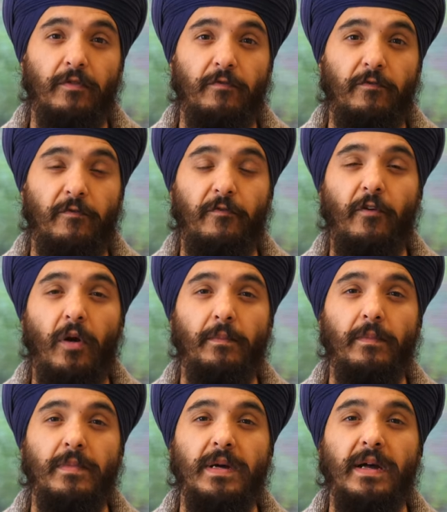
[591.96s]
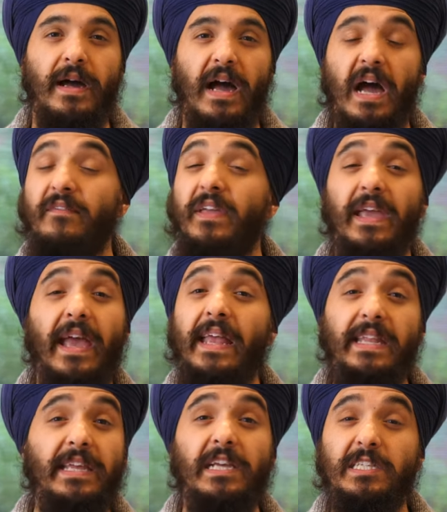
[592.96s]
from having
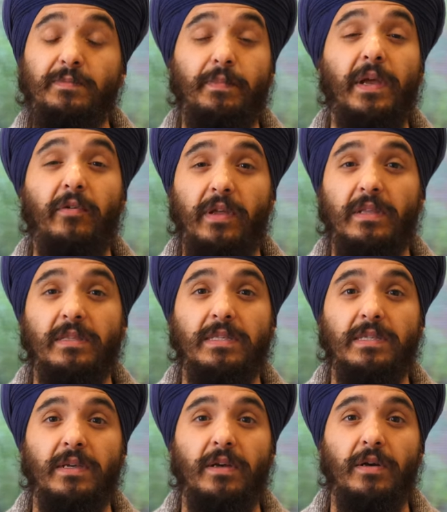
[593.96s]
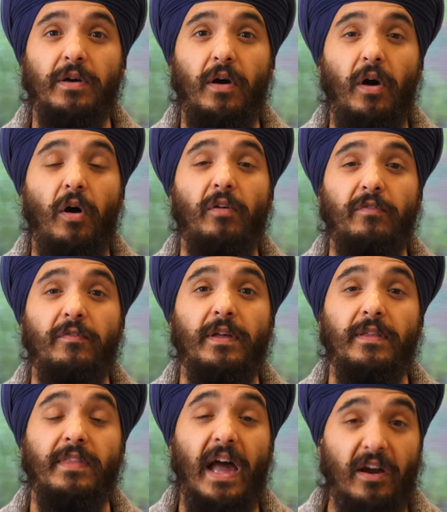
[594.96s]
any experience of
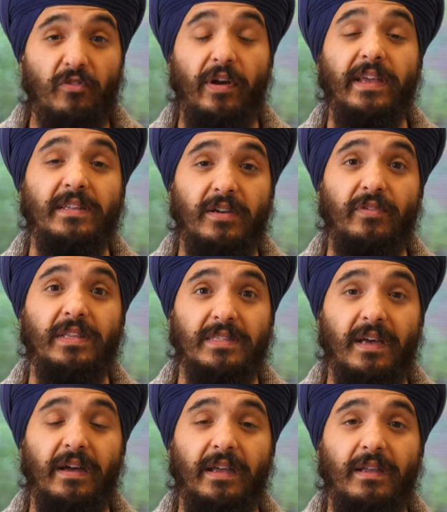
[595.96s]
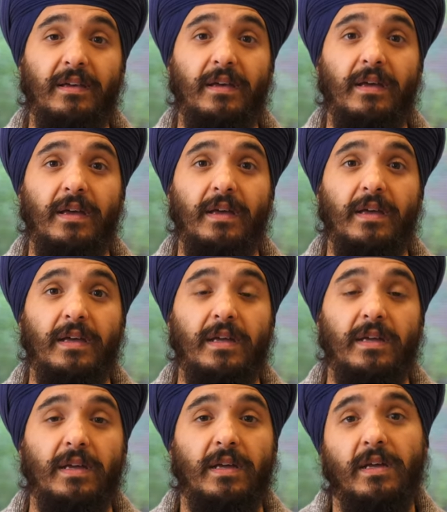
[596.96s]
that creator inside.
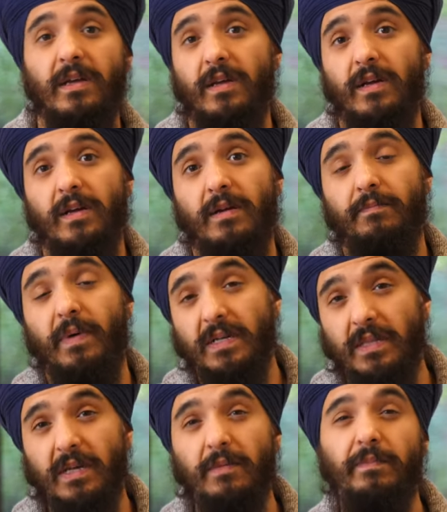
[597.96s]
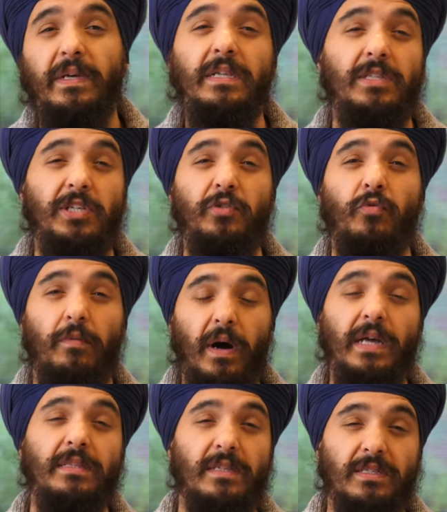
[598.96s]
Bhagat Kabir ji
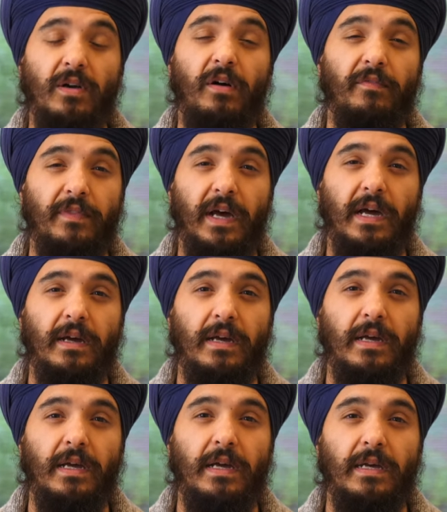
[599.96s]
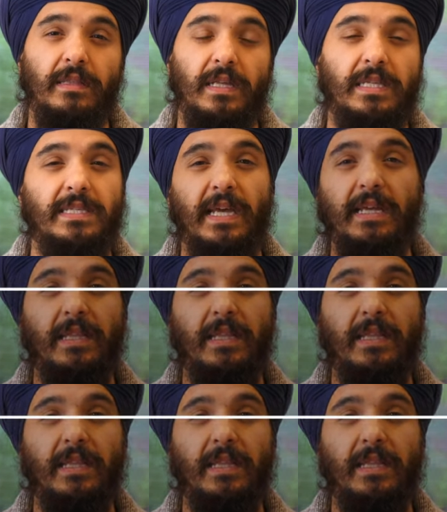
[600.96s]
reminds us of that. They say